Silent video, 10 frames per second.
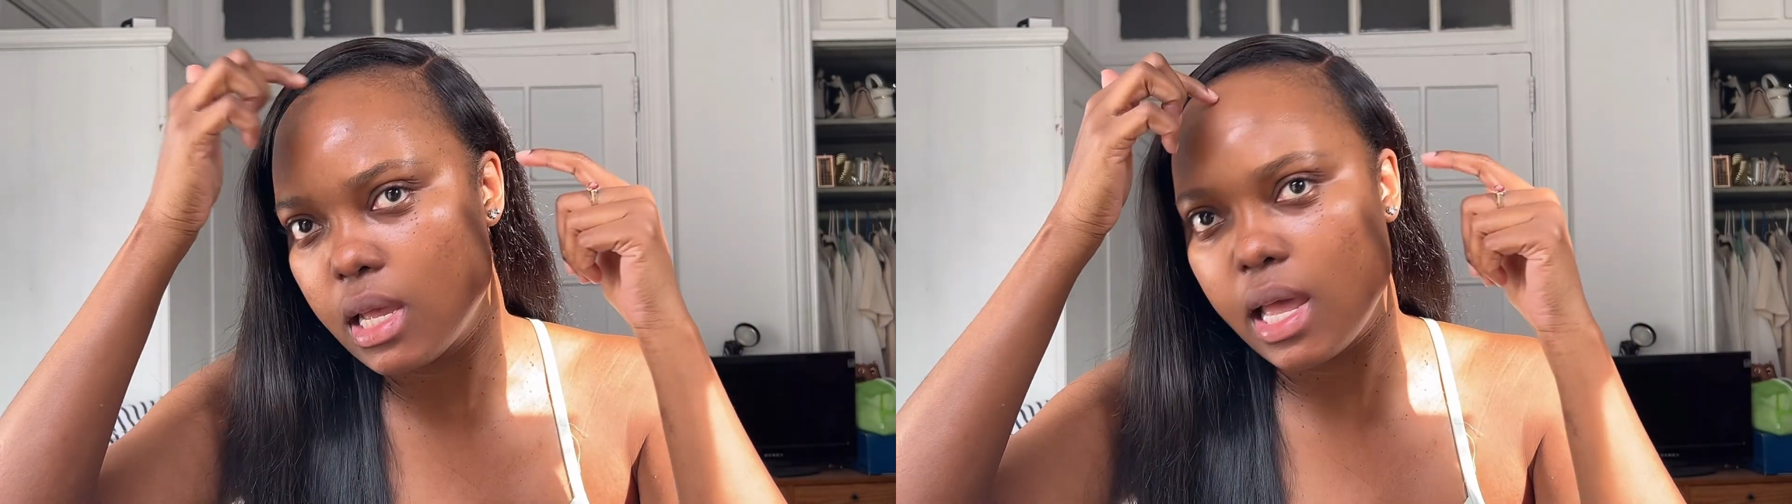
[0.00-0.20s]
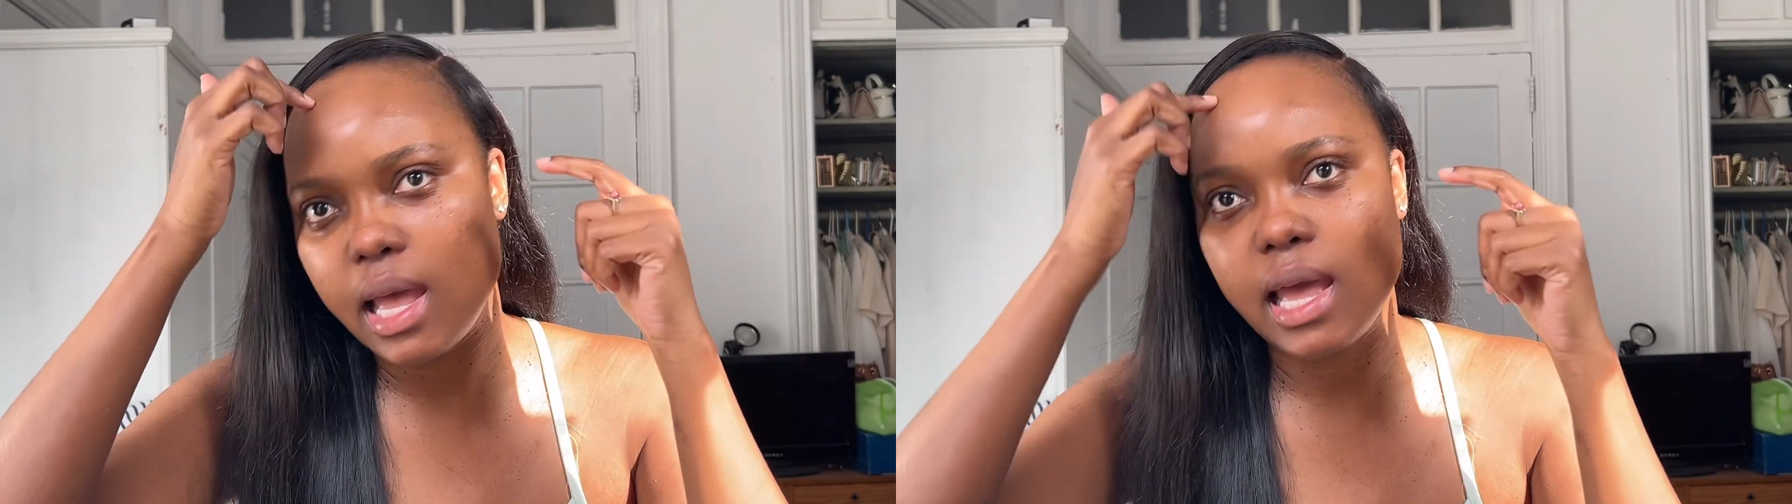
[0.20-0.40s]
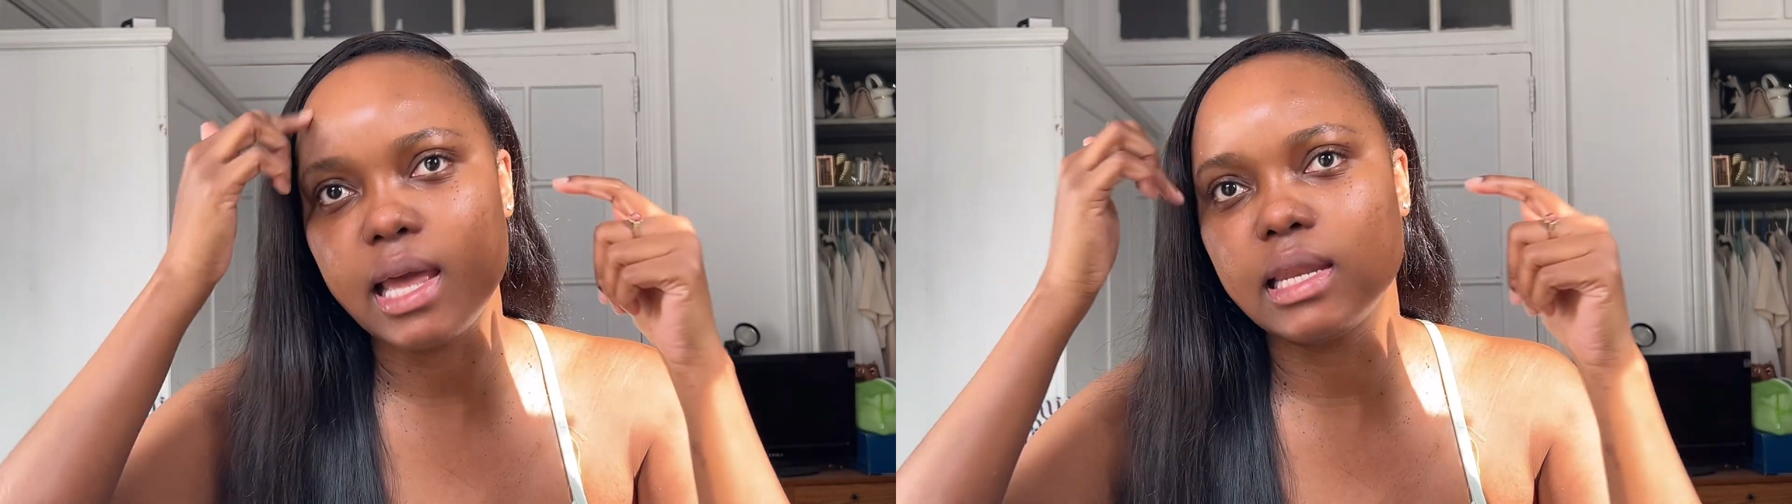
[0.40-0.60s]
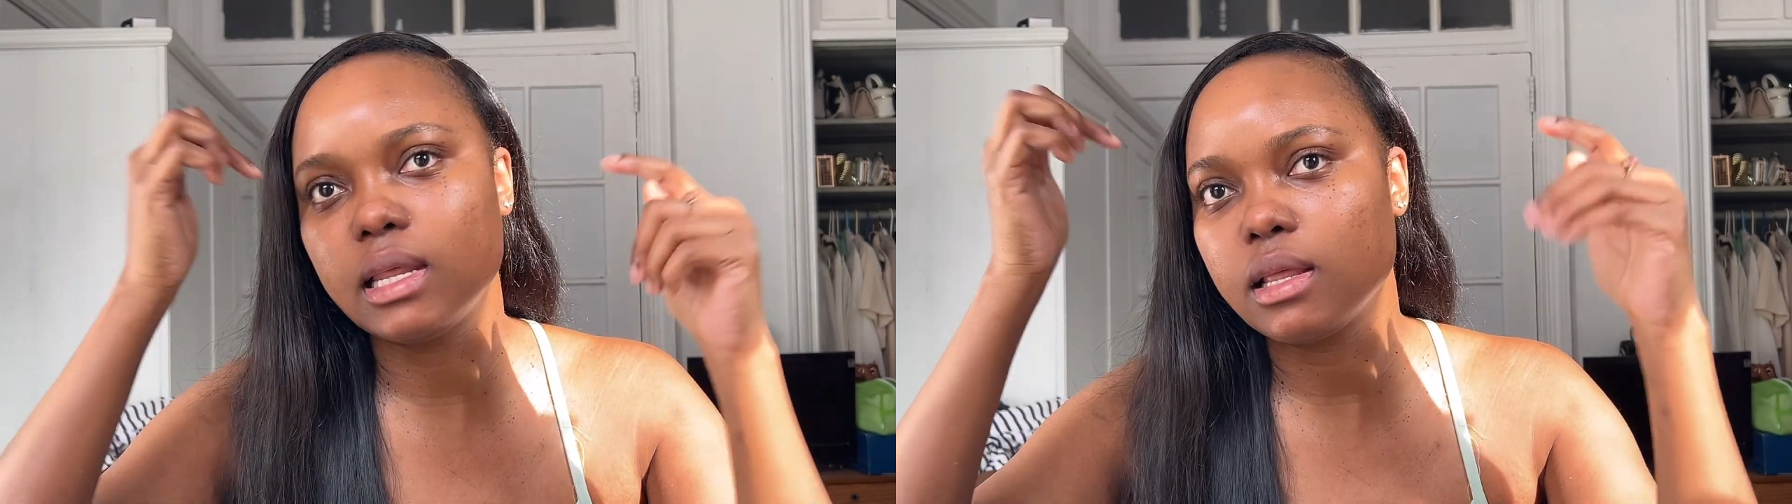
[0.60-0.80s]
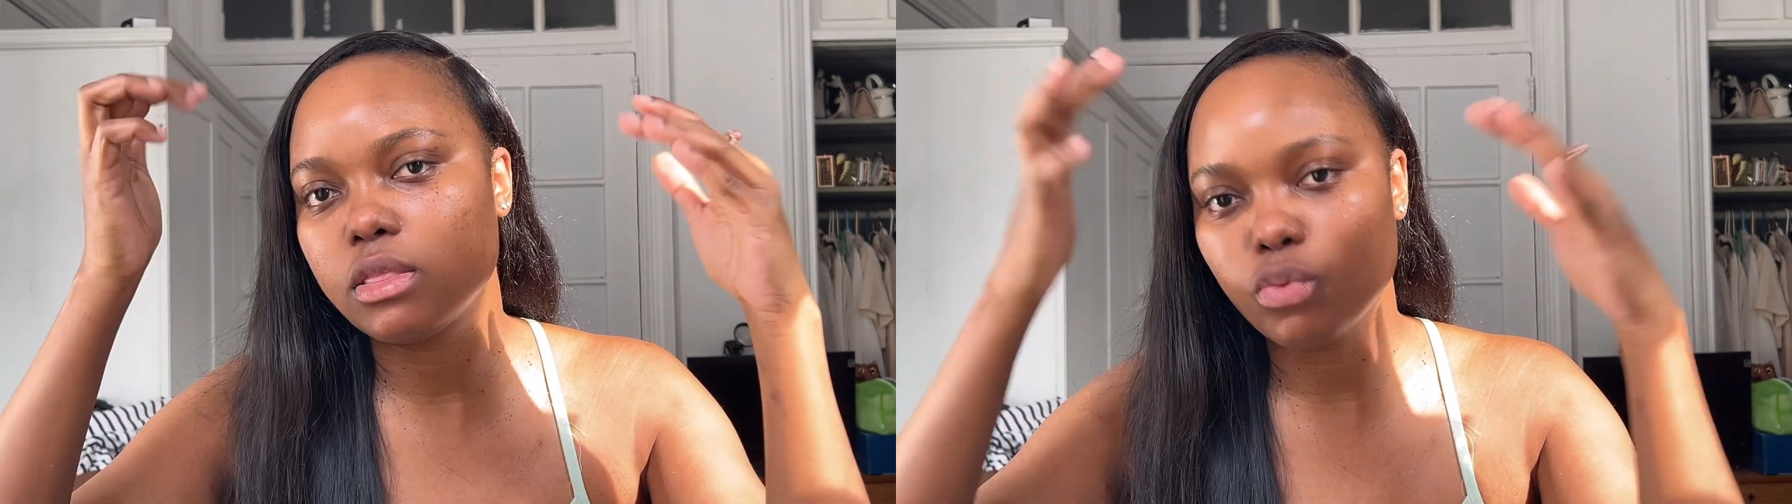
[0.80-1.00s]
and
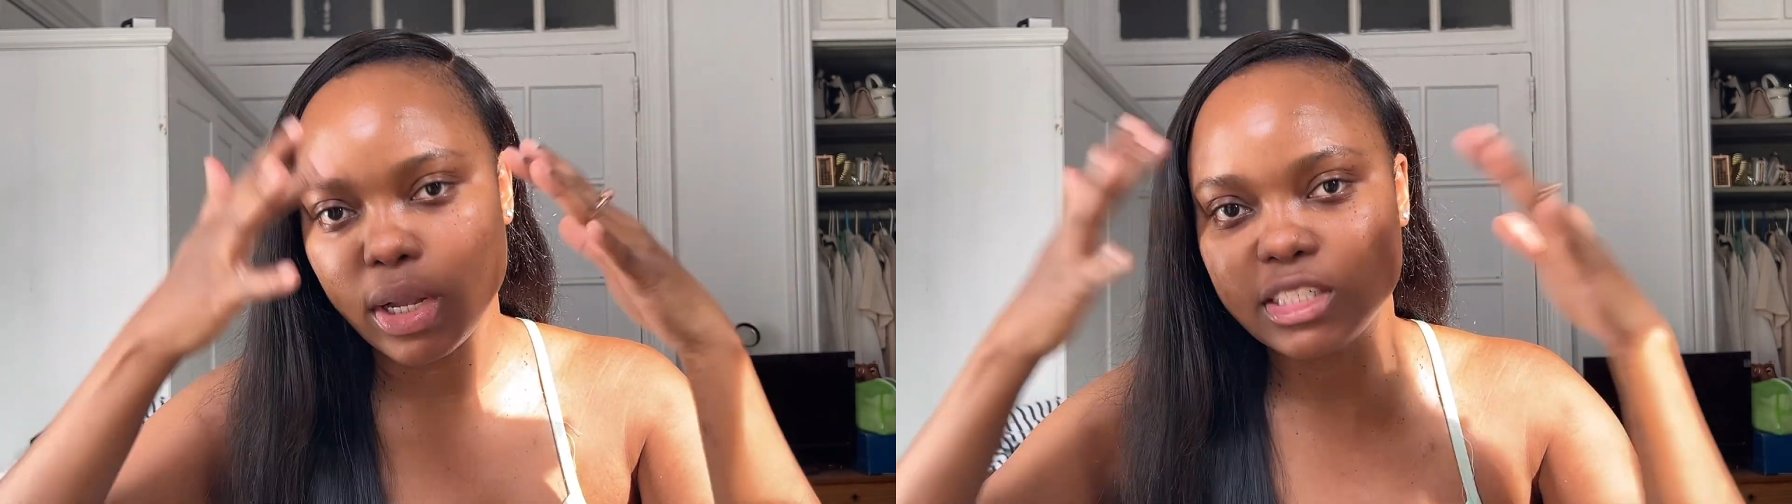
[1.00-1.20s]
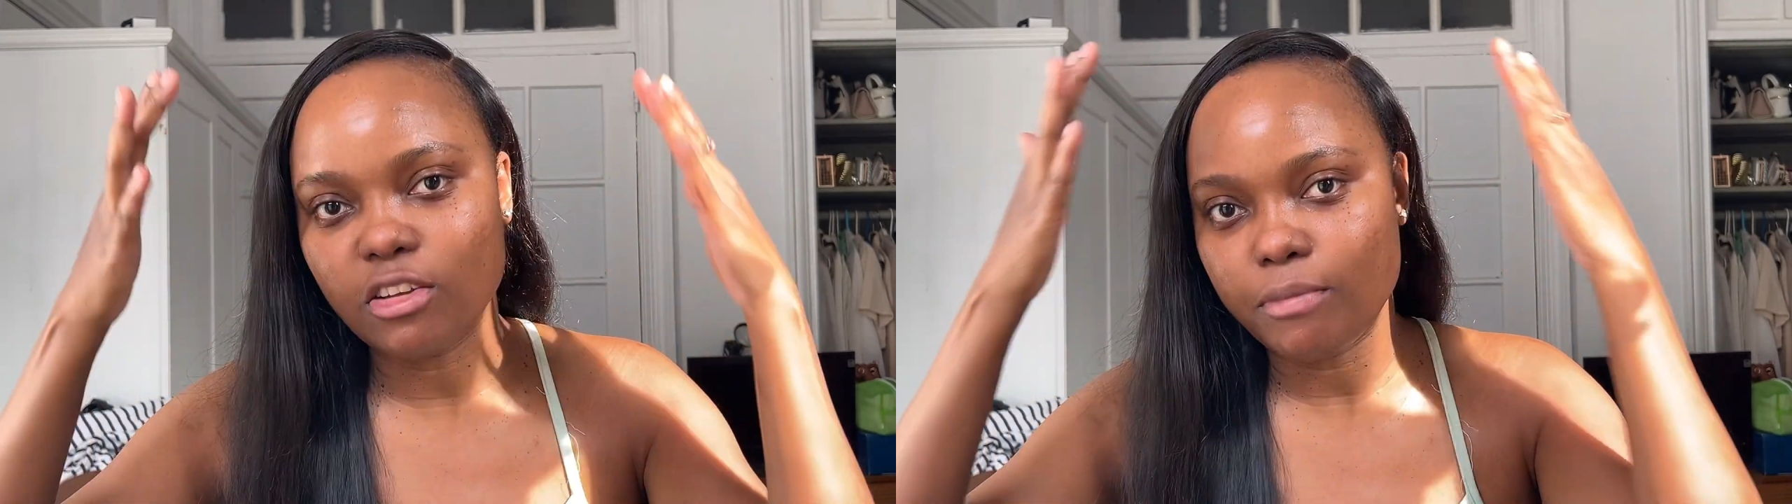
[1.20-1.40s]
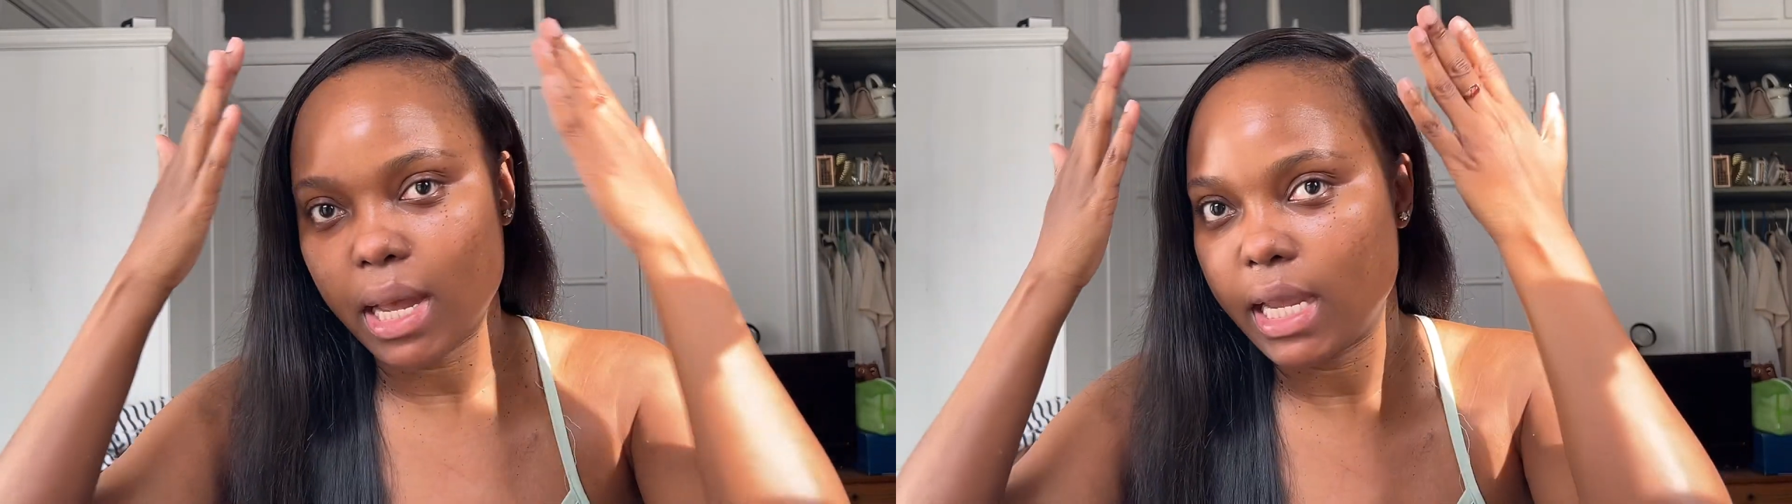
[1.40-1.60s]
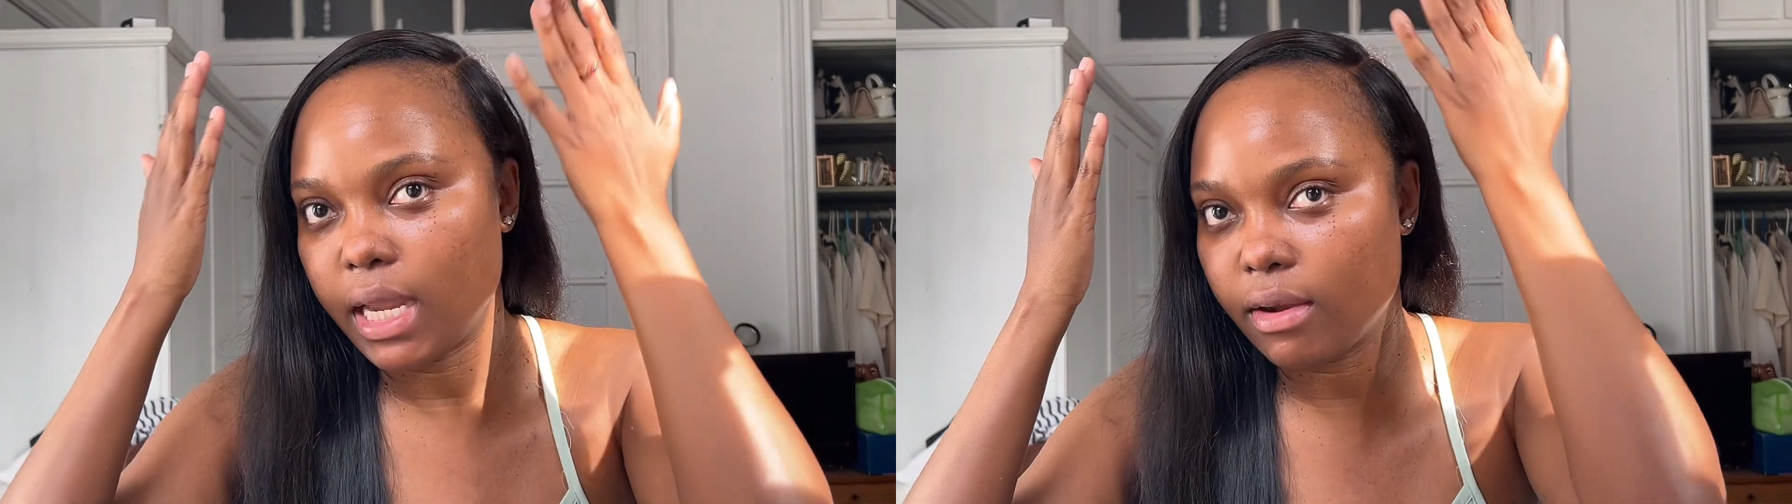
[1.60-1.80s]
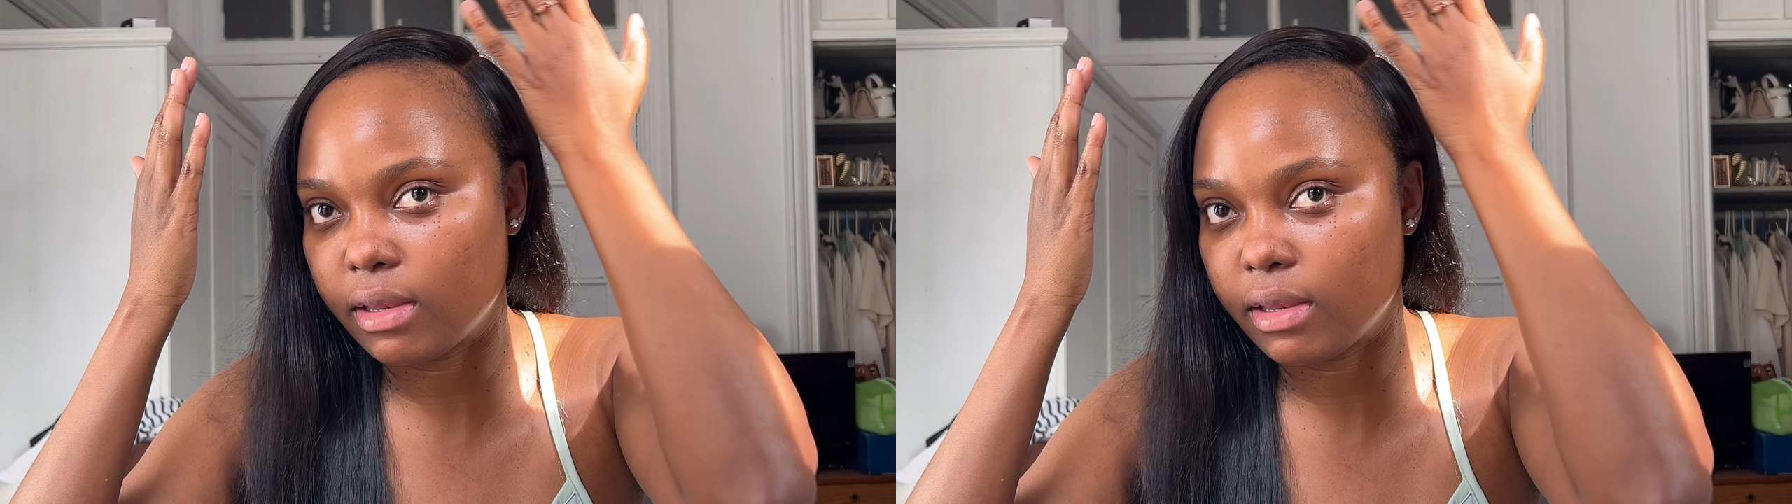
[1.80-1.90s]
the rest of my hair,